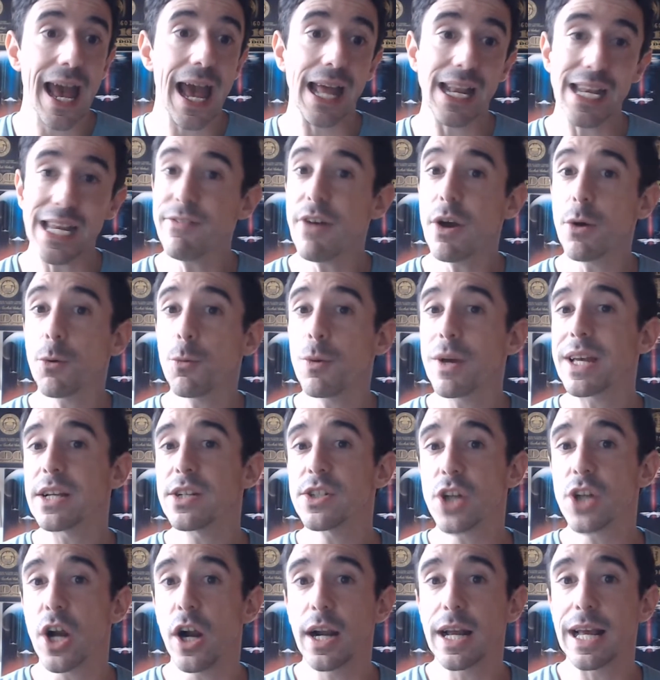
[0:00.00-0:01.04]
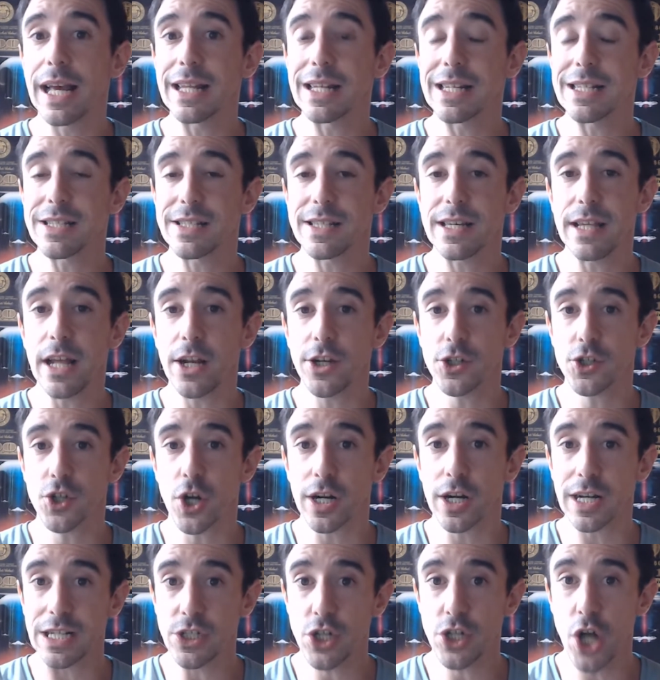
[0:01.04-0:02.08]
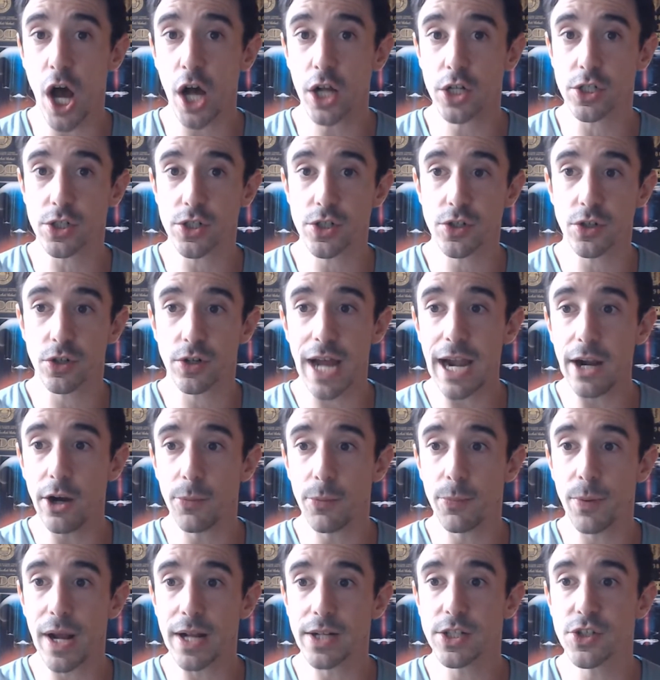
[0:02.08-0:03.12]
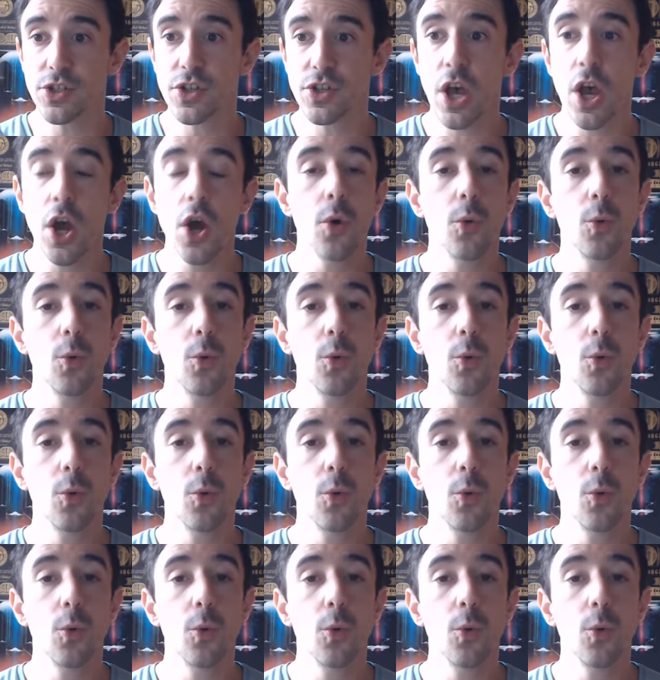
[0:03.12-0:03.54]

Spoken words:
And even we can target, let's say that you're targeting doctors or chiropractors,